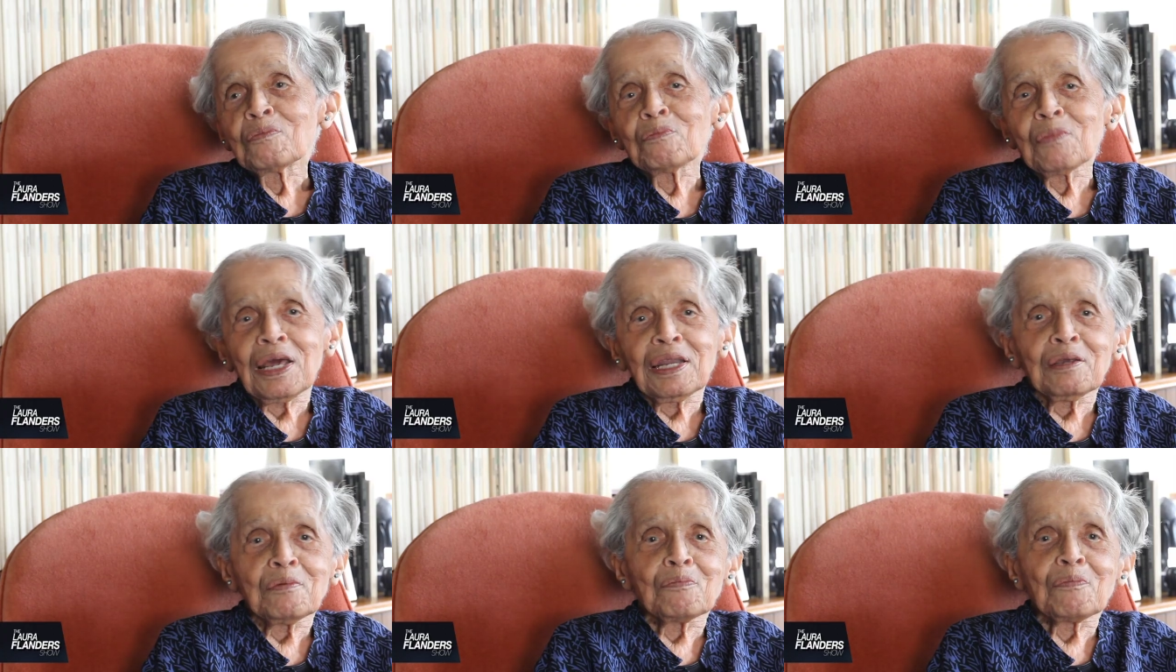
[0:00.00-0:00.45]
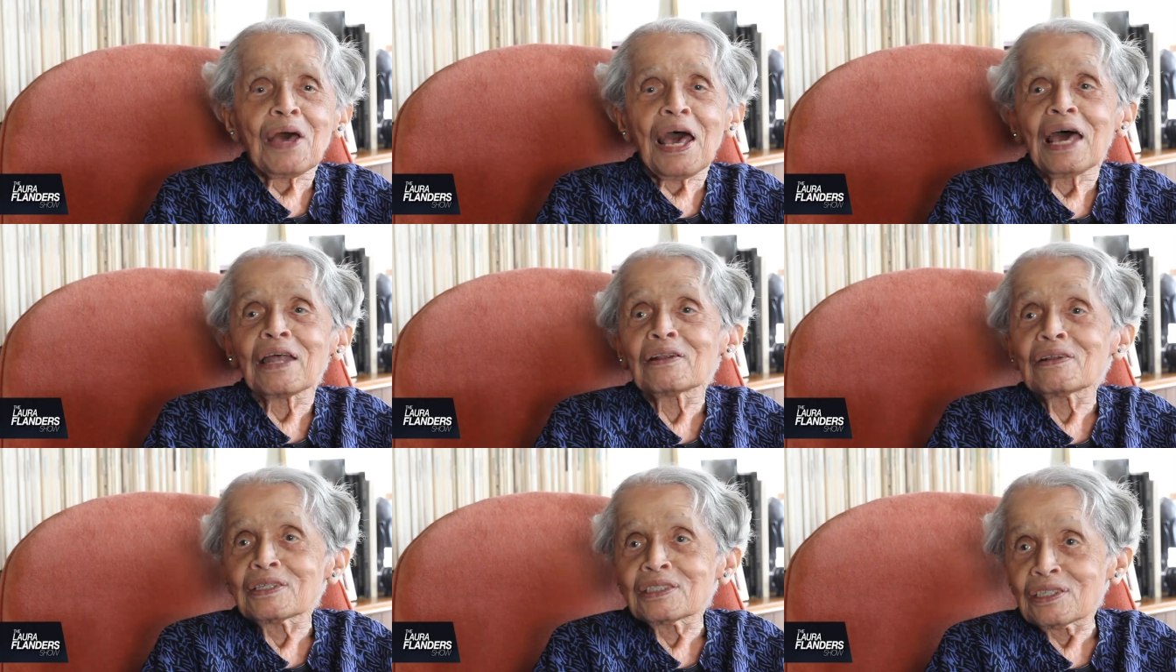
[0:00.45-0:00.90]
many
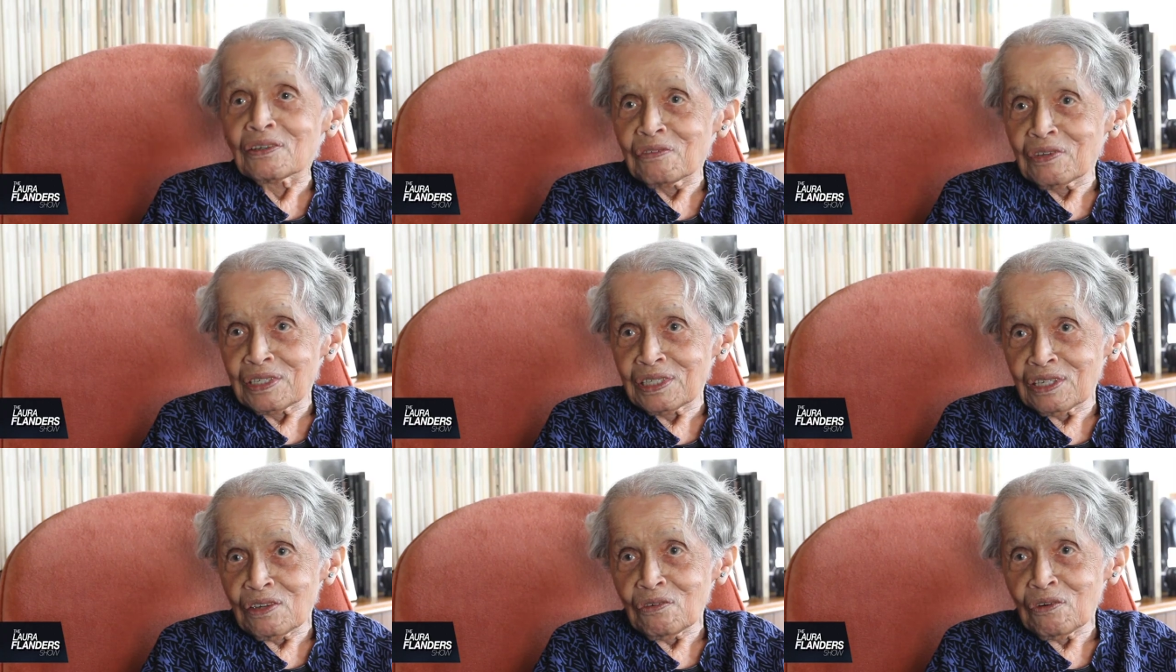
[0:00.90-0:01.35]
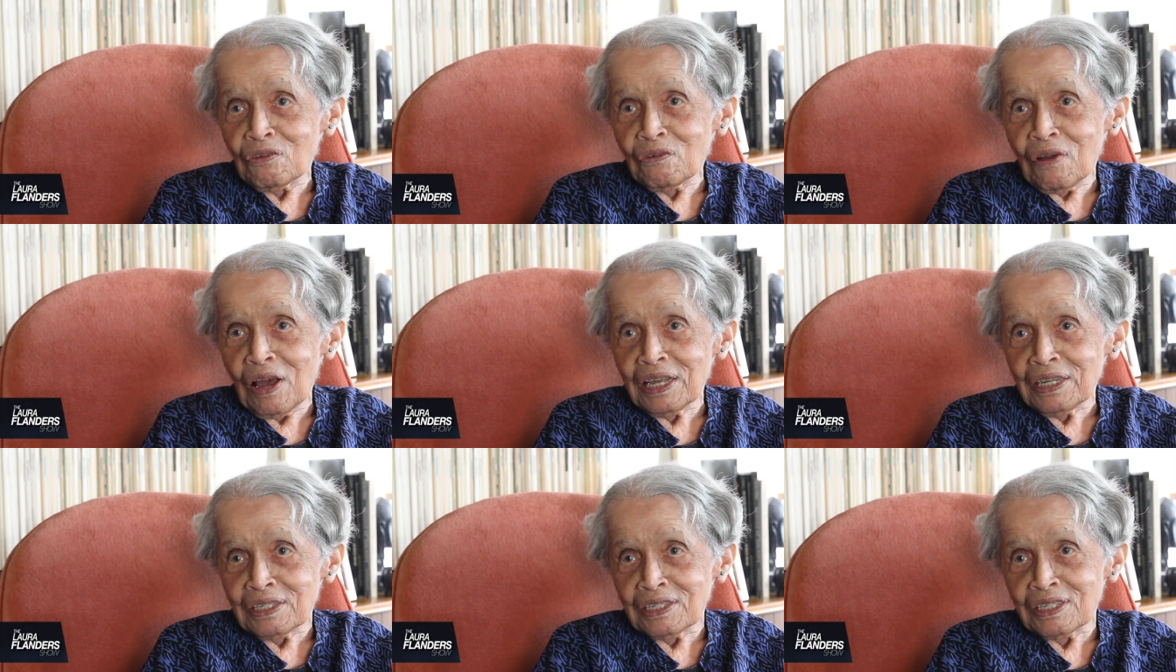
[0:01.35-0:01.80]
battles of the civil
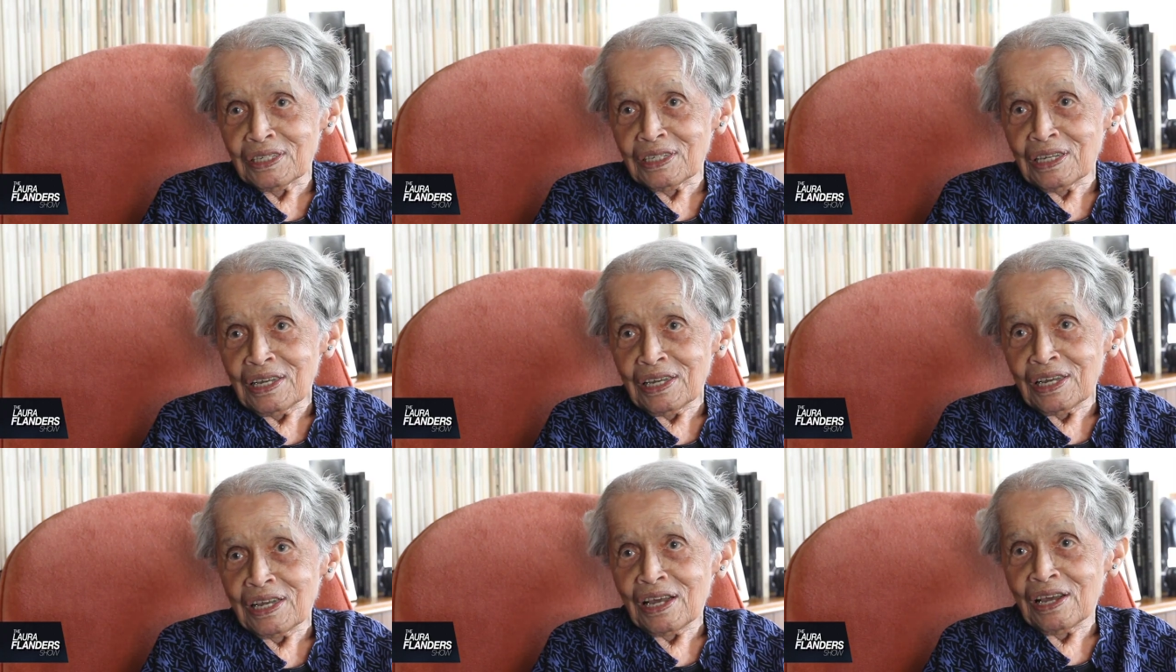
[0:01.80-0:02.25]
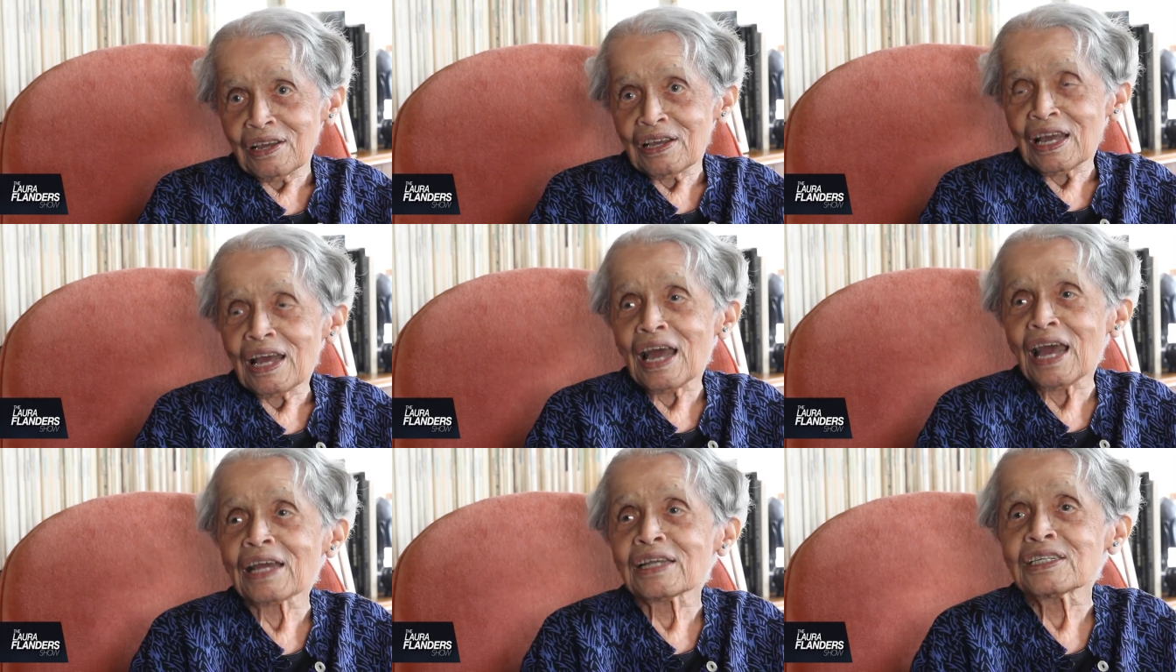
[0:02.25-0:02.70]
rights
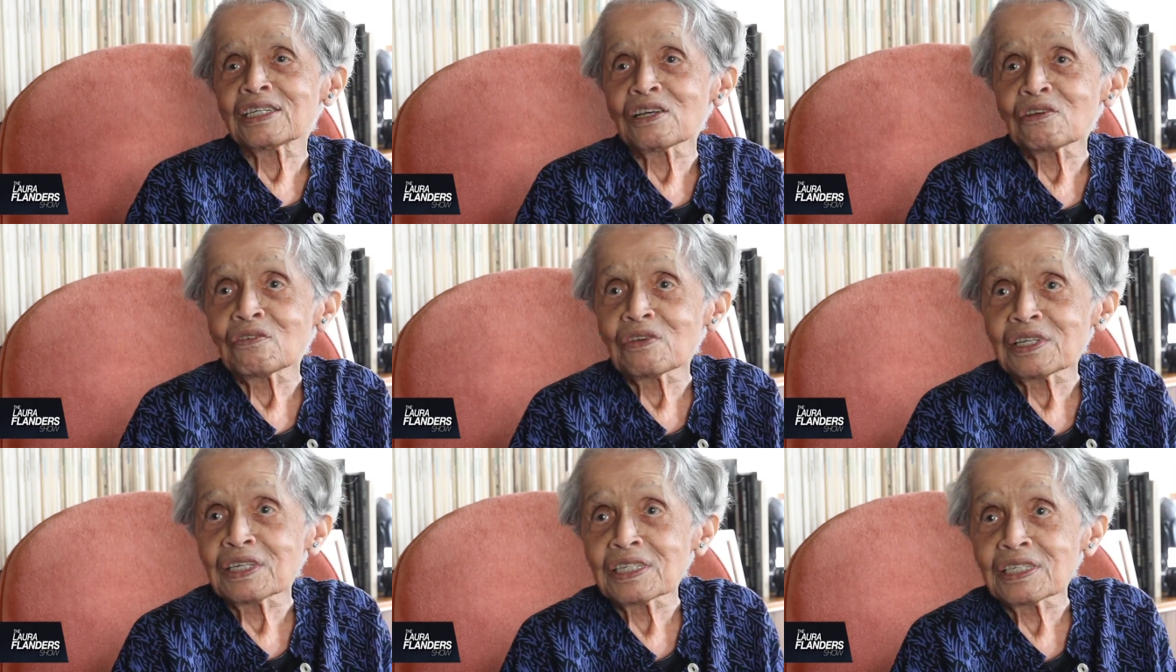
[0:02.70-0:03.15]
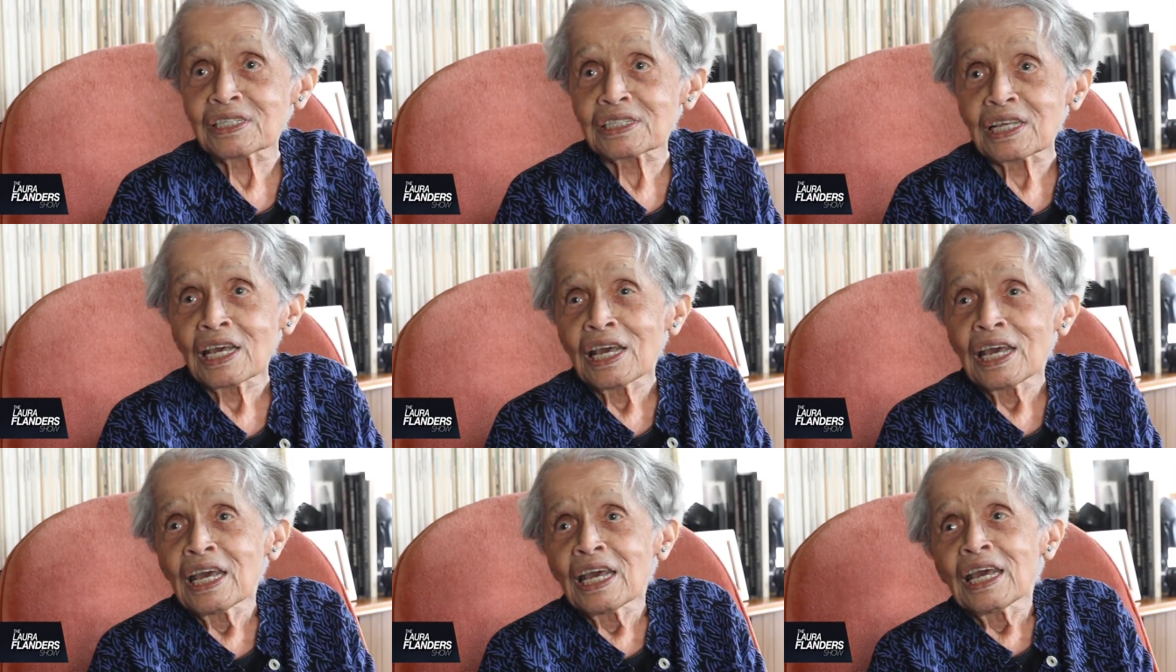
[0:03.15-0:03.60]

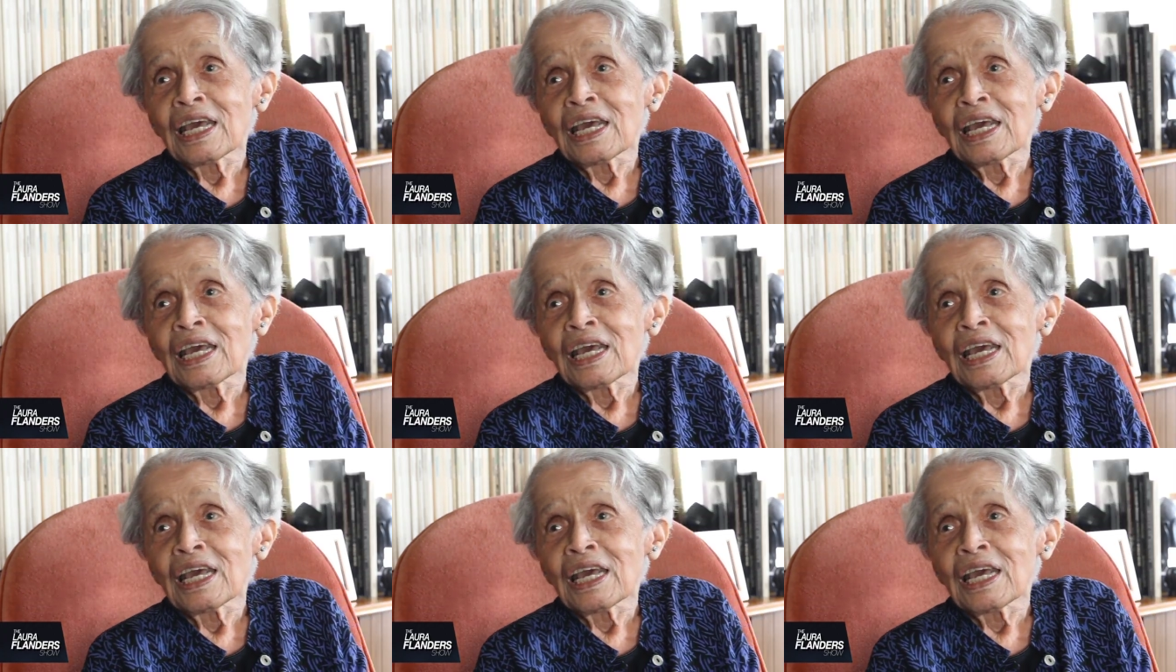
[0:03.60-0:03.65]
activities.